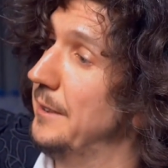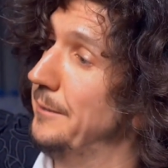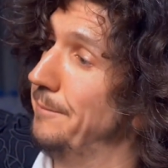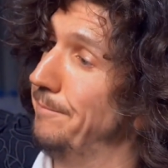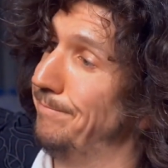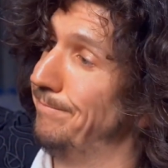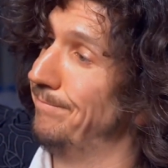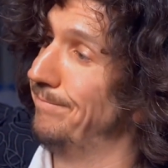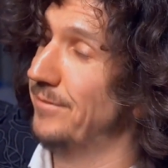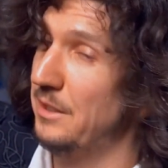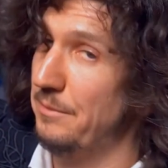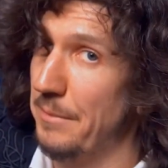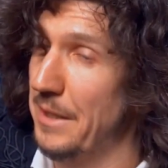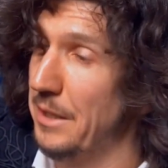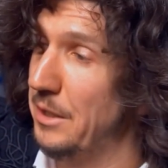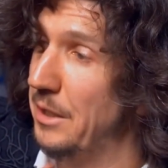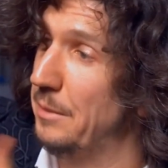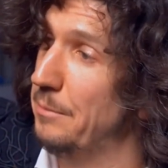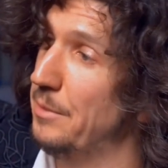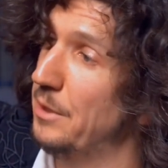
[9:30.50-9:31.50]
will make something
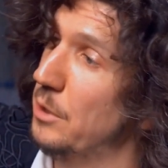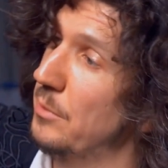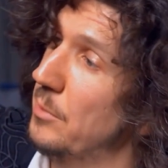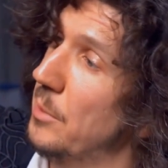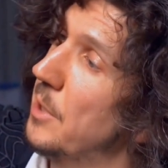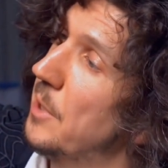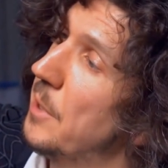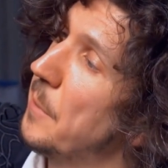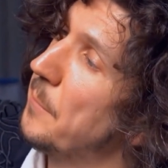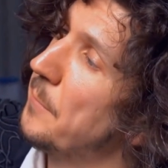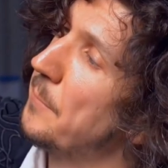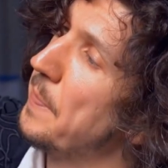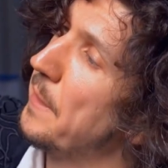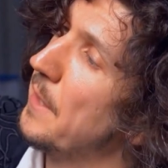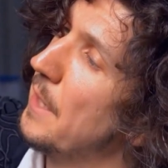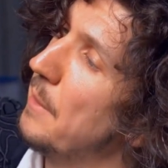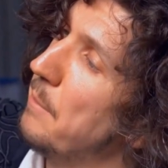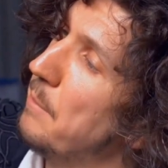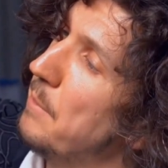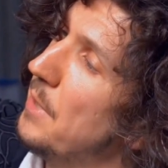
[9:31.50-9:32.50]
similar for you.
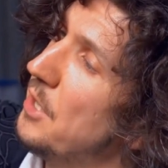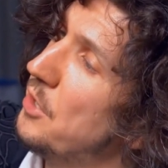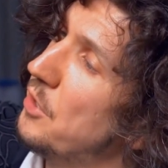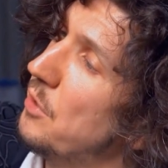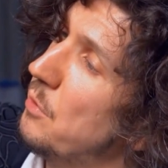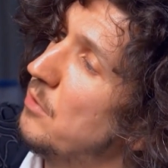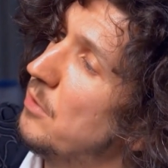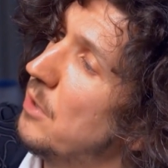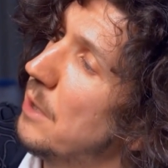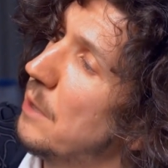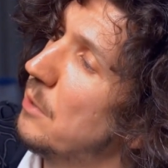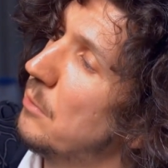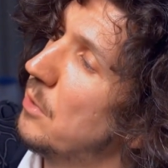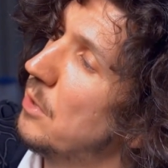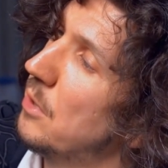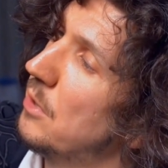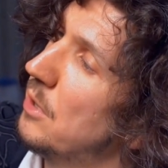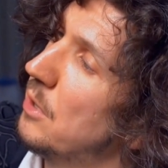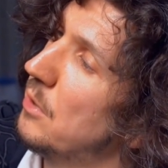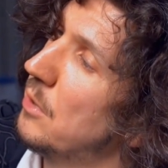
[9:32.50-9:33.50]
Again,
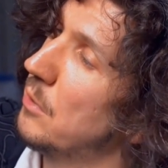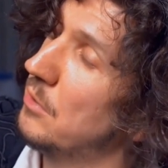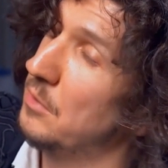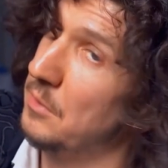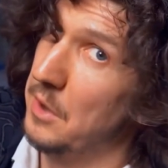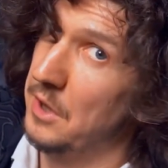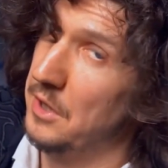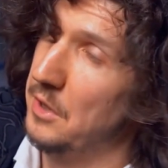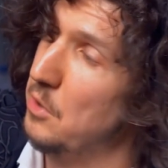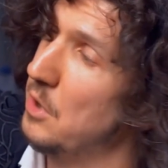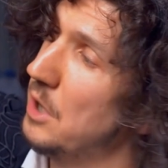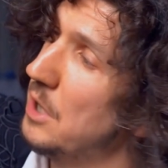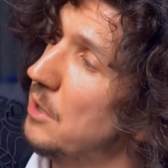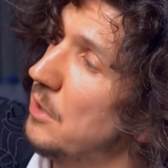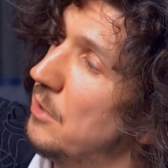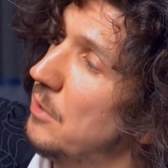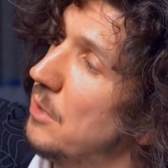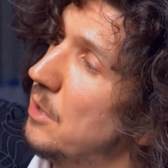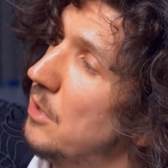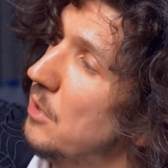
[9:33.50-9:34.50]
everything. By the way,
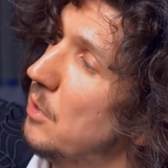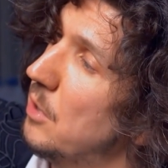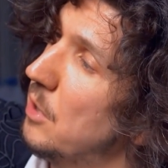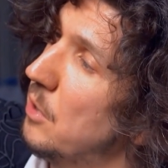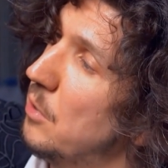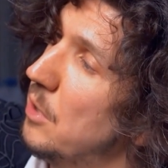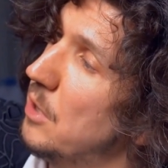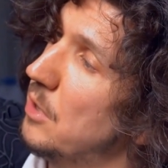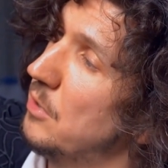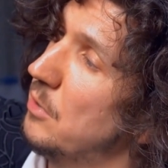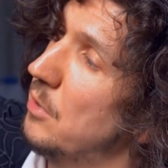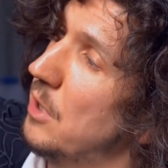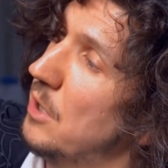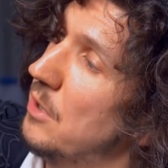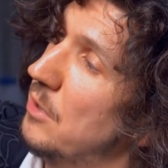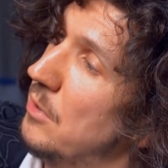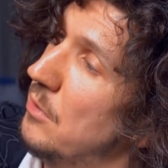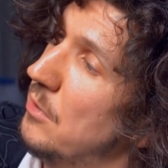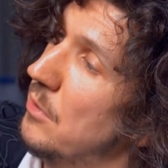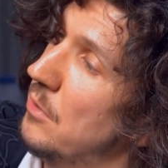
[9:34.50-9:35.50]
did you notice,
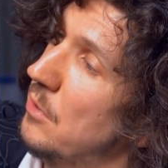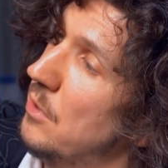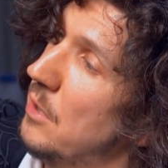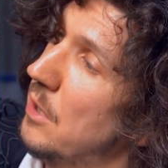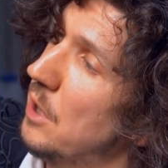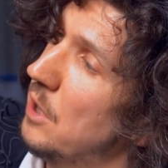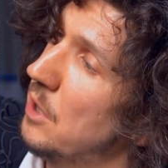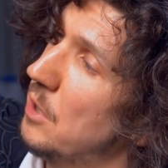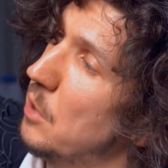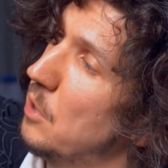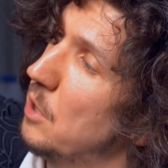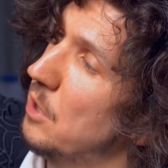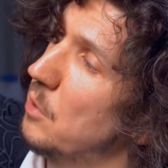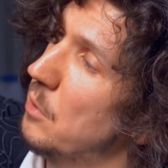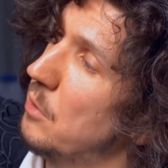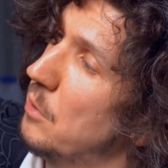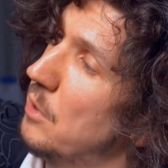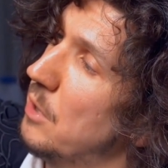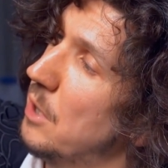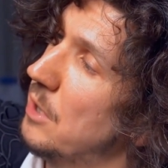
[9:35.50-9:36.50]
right? I don't know,
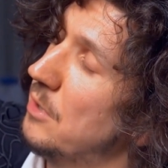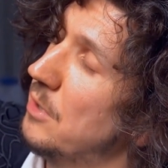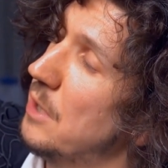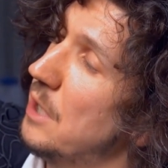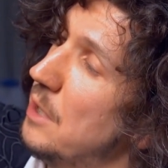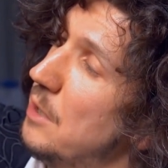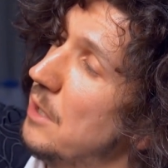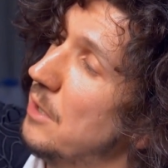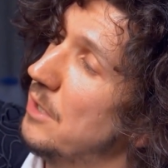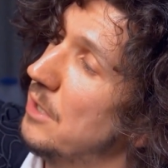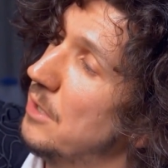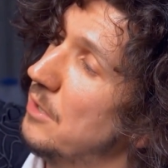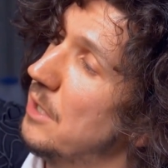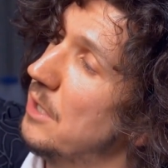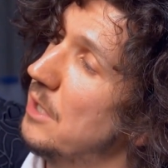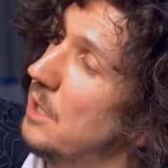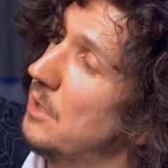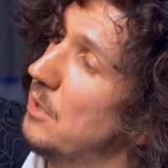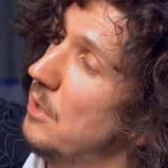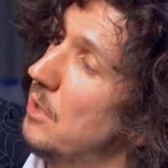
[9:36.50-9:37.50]
I slightly
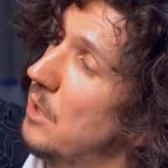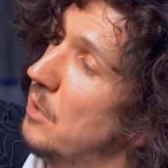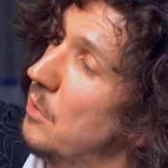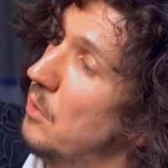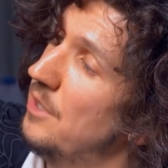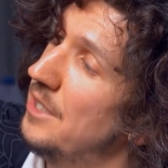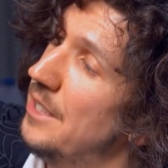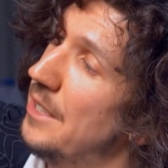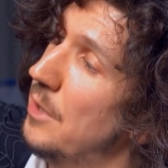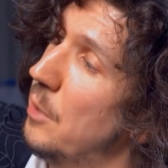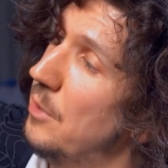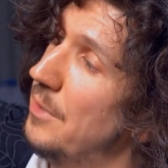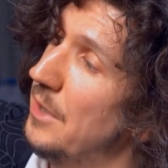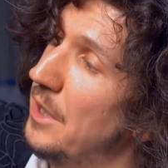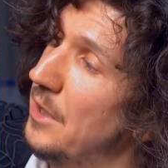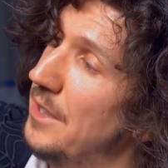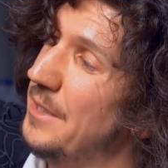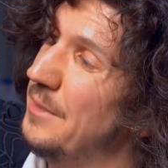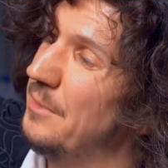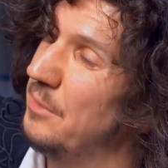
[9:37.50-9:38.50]
disconnected it while
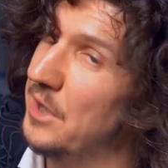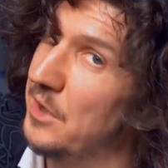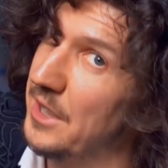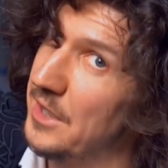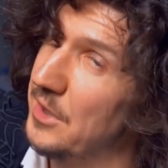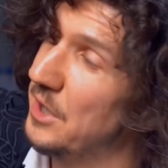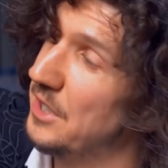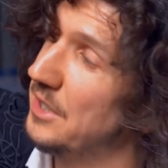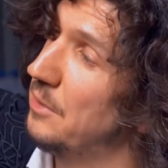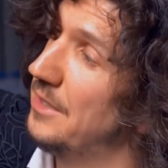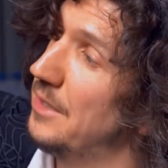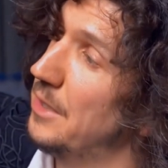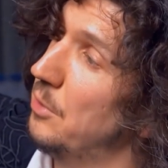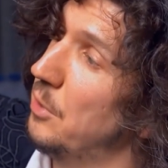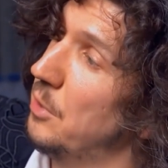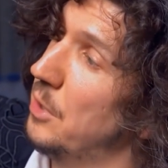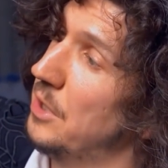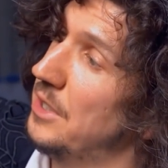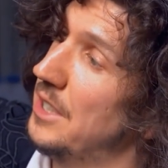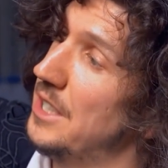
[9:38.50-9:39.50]
filming, but it wasn't
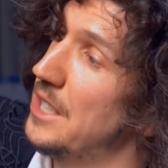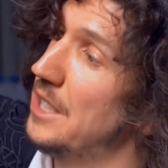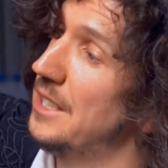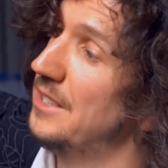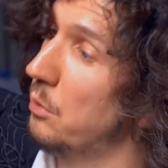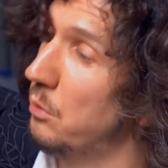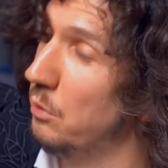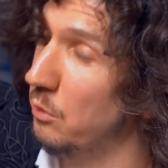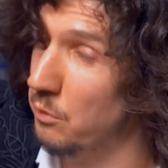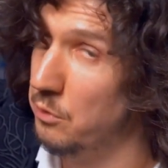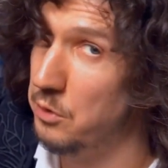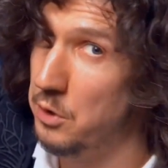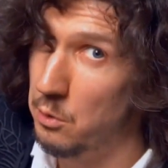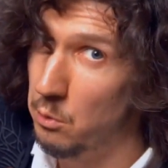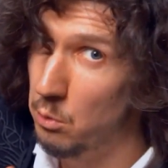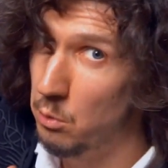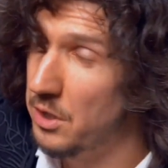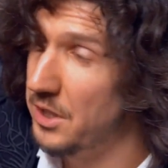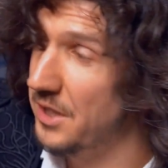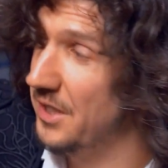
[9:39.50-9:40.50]
fully clicked in. In
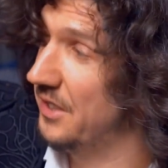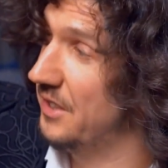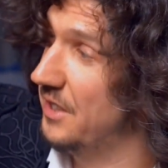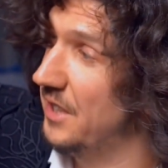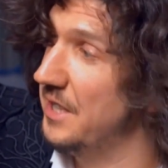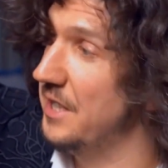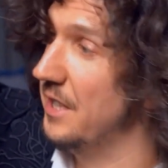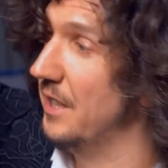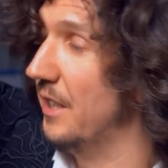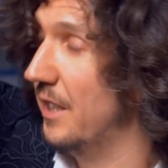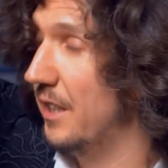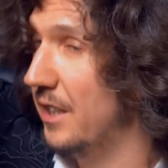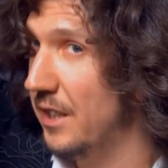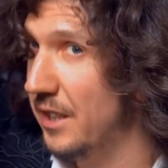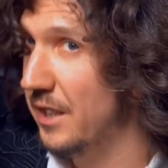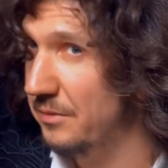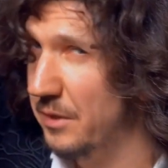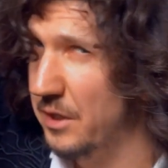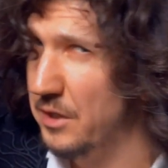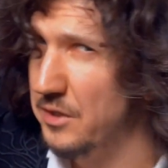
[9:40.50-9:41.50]
theory, if they
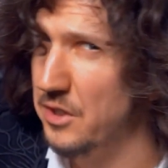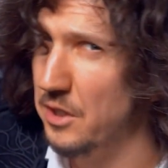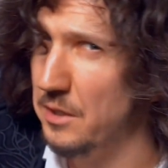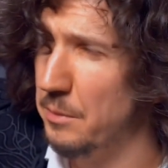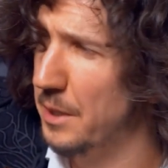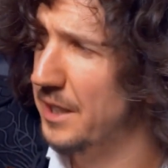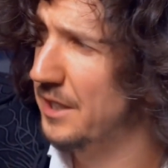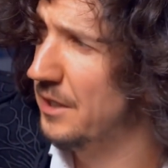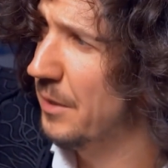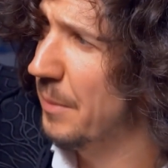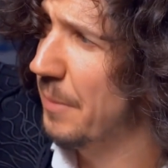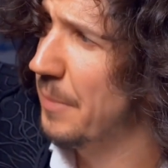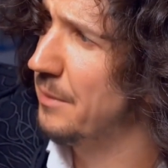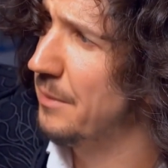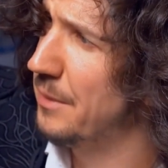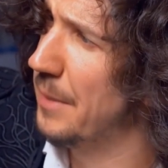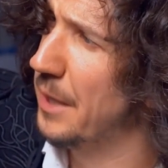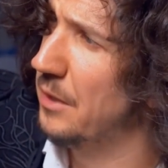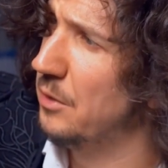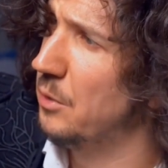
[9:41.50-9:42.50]
fell somehow,
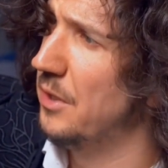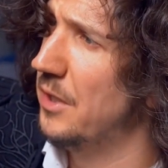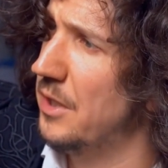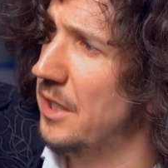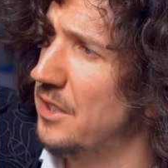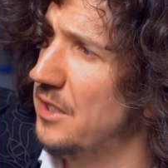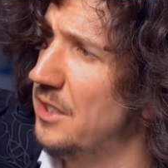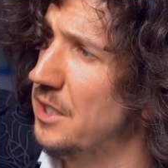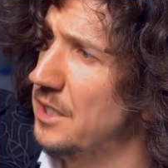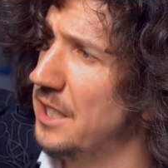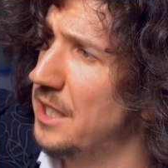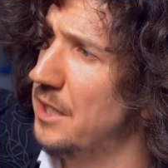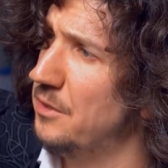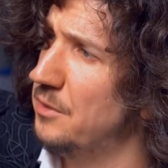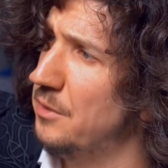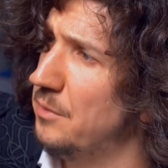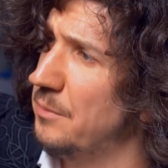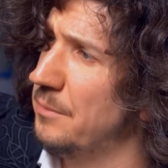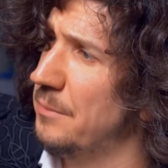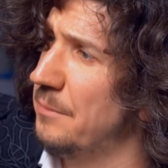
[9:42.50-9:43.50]
it could disconnect,
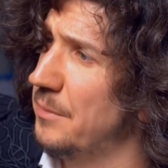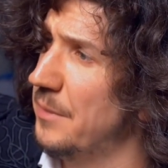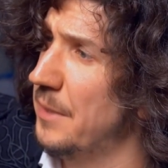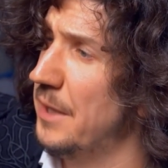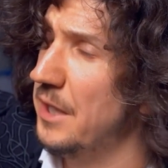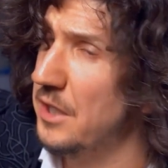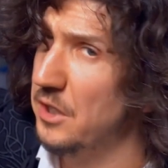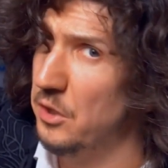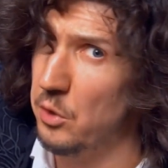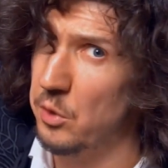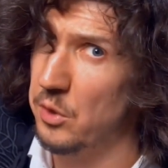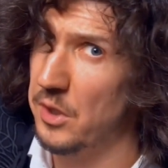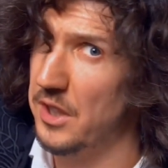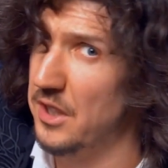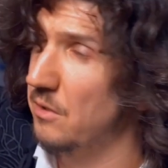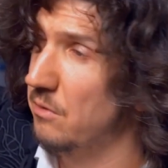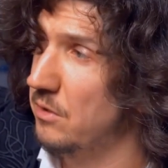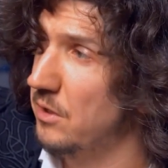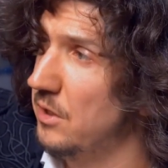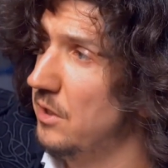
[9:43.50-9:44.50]
and
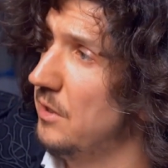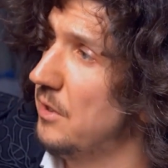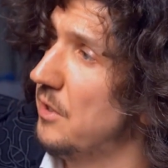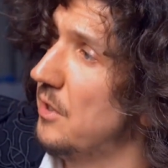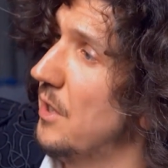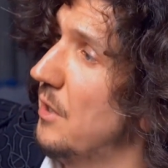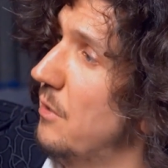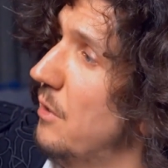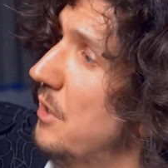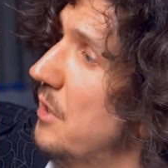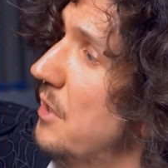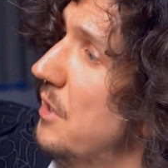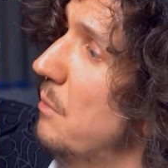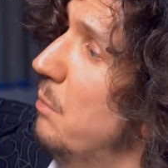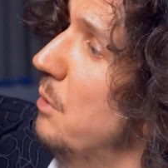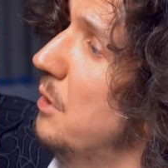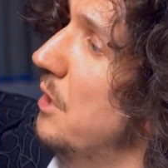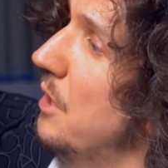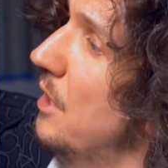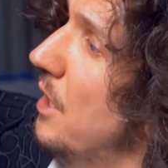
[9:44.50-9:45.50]
accordingly, you would
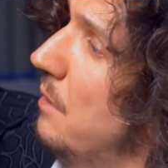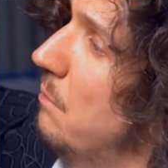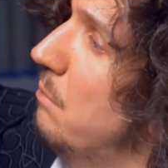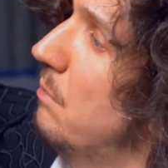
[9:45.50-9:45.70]
lose the high